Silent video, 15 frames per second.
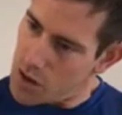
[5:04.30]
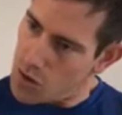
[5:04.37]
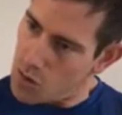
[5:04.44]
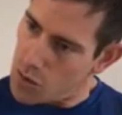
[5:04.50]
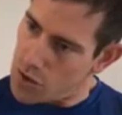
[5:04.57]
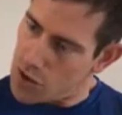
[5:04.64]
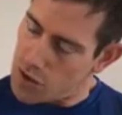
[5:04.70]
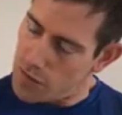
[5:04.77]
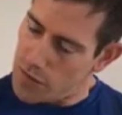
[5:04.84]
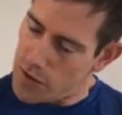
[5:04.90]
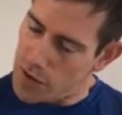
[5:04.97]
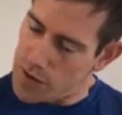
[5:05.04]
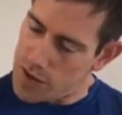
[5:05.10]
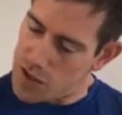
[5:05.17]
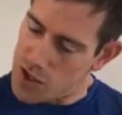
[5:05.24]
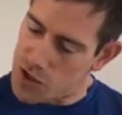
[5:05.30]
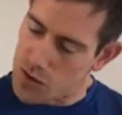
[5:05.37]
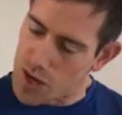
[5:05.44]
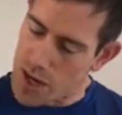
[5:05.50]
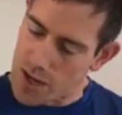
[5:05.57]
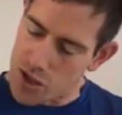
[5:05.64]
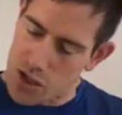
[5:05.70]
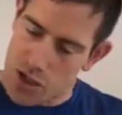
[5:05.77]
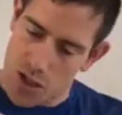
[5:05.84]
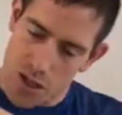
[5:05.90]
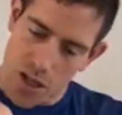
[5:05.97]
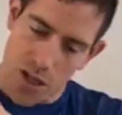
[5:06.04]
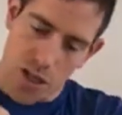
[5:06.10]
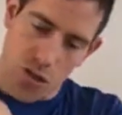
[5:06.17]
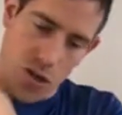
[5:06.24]
Once you're feeling the stretch,
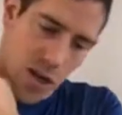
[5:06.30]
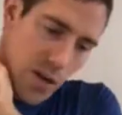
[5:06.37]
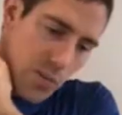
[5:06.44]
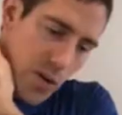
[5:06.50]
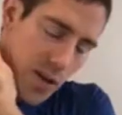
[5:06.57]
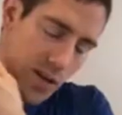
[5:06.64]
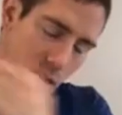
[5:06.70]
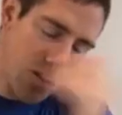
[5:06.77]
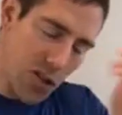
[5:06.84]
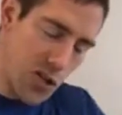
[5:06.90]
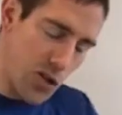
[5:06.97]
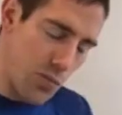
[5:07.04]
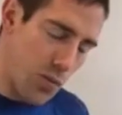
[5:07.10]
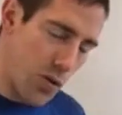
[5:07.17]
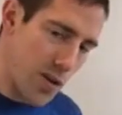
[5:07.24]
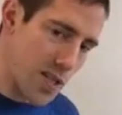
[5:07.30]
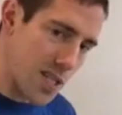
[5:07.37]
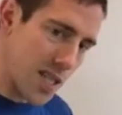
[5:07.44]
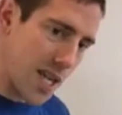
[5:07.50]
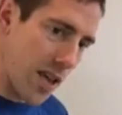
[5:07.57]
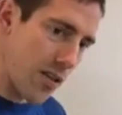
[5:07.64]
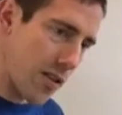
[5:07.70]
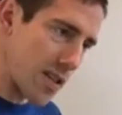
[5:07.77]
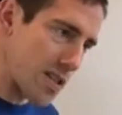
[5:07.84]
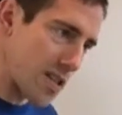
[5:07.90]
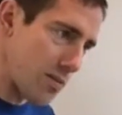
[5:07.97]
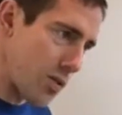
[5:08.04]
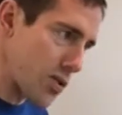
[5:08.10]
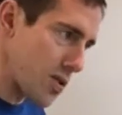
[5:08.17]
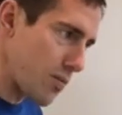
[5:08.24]
try to bring those 2 points together. That's the
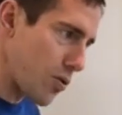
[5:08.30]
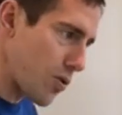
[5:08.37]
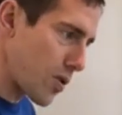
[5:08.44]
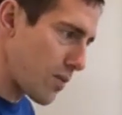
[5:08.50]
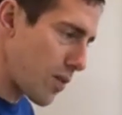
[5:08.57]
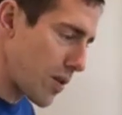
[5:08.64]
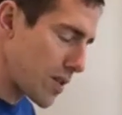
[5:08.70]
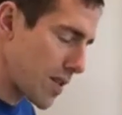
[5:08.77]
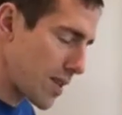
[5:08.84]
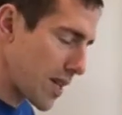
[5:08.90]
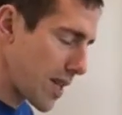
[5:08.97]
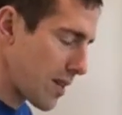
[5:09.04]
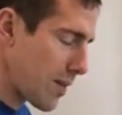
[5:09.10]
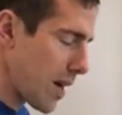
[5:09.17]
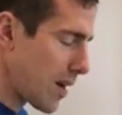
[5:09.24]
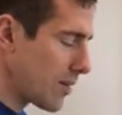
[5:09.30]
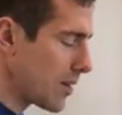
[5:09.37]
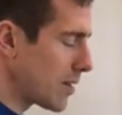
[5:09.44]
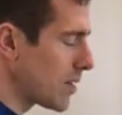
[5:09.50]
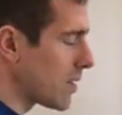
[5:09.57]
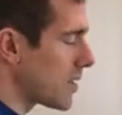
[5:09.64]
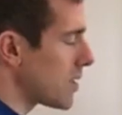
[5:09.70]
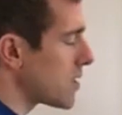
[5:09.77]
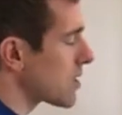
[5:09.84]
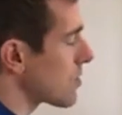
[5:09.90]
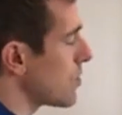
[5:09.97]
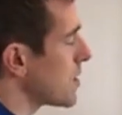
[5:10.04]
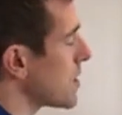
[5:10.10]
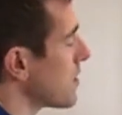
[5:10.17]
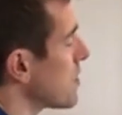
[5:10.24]
most important part to think about.
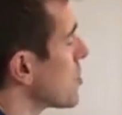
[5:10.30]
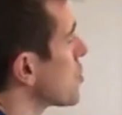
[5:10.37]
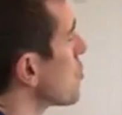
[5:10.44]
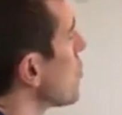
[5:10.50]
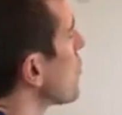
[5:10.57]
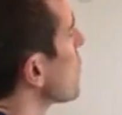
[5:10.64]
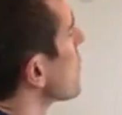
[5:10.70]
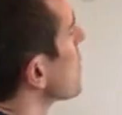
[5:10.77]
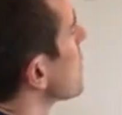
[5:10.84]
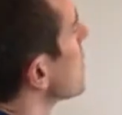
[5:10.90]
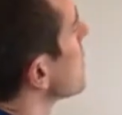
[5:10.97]
Squeezing the shoulder